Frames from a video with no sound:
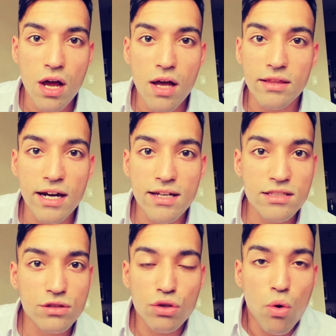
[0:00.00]
there
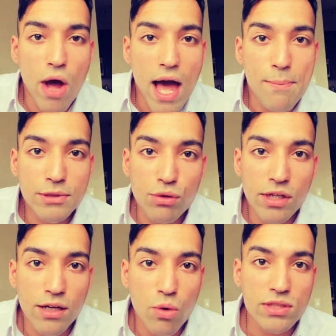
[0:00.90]
is no,
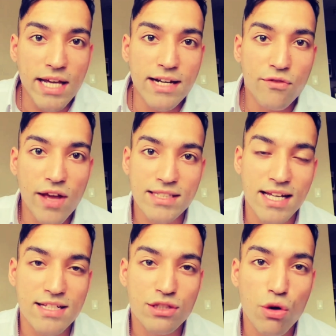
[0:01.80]
absolutely no side effects,
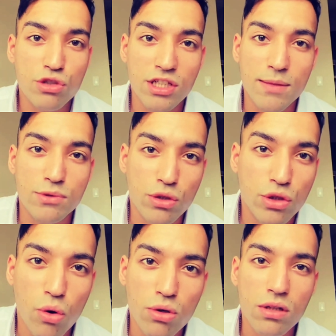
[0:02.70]
and it's so cheap. So
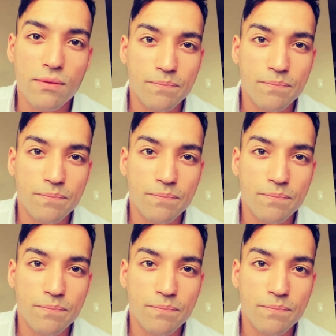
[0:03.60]
don't